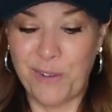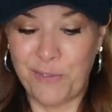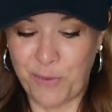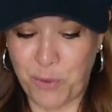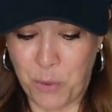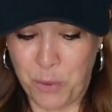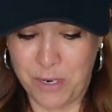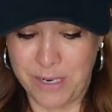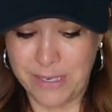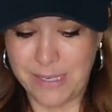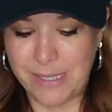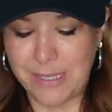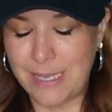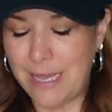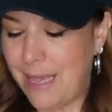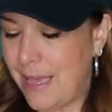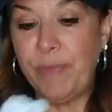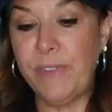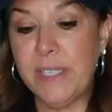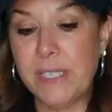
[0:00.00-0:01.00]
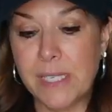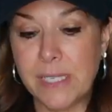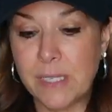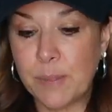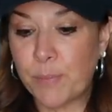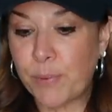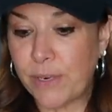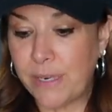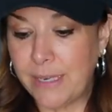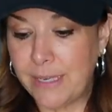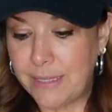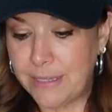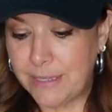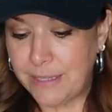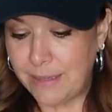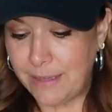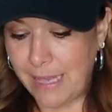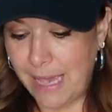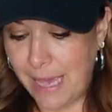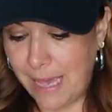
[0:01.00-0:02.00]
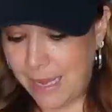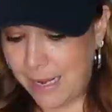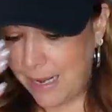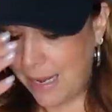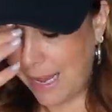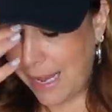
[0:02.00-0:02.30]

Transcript: of course. This is a brand that